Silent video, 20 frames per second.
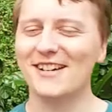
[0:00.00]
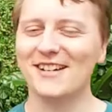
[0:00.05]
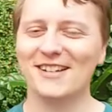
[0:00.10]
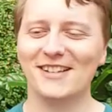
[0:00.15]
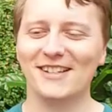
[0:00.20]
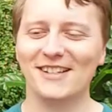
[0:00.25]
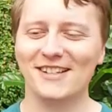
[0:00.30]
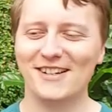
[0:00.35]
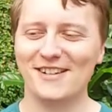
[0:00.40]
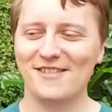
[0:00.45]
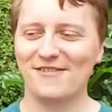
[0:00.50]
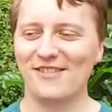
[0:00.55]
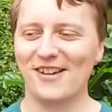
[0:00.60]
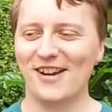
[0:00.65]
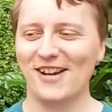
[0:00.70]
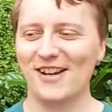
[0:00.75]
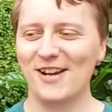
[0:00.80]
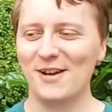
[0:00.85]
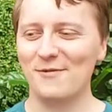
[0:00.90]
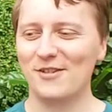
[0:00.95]
And
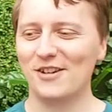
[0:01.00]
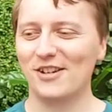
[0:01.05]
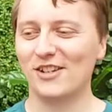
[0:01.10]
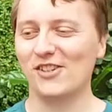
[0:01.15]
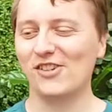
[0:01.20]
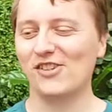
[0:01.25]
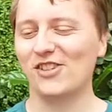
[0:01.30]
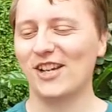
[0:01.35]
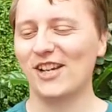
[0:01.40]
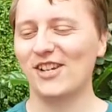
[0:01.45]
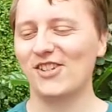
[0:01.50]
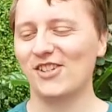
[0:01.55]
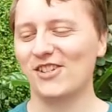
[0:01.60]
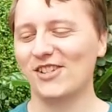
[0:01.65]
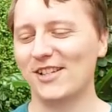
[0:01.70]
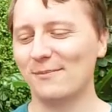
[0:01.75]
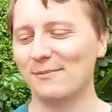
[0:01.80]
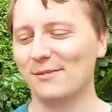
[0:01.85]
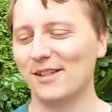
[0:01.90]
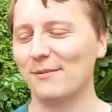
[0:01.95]
finally I wanted to change
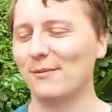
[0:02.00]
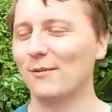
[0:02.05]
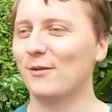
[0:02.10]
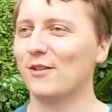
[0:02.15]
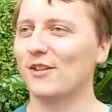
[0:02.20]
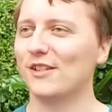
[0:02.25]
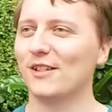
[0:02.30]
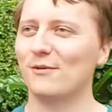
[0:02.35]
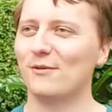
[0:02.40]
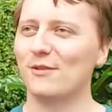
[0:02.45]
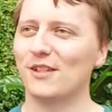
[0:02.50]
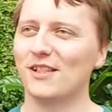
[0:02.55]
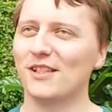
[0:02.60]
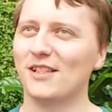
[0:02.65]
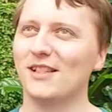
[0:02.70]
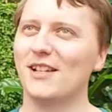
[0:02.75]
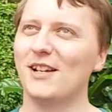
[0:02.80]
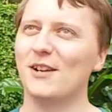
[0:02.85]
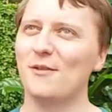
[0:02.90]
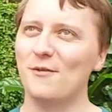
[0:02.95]
something because I
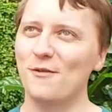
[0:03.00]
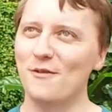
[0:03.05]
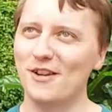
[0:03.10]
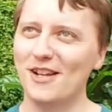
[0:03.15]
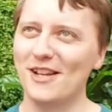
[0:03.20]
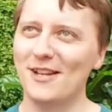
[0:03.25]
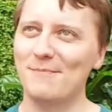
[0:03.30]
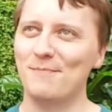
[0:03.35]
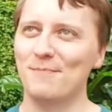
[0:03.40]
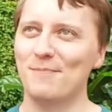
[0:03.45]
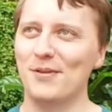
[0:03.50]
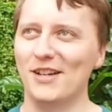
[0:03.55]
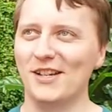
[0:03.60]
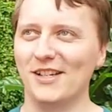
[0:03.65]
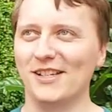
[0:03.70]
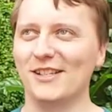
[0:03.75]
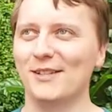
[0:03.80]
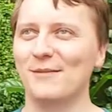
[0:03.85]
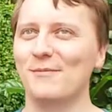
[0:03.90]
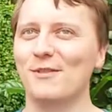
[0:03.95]
was really
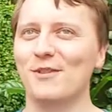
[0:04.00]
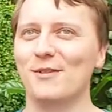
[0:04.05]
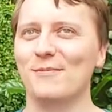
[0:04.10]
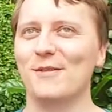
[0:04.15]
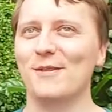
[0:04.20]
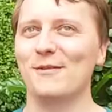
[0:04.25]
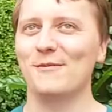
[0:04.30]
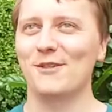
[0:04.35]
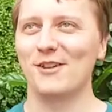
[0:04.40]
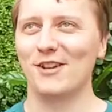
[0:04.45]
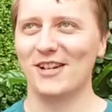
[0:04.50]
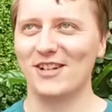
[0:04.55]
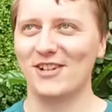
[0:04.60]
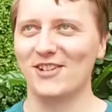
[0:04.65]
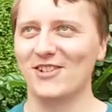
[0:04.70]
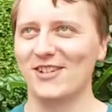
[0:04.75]
pissed about my working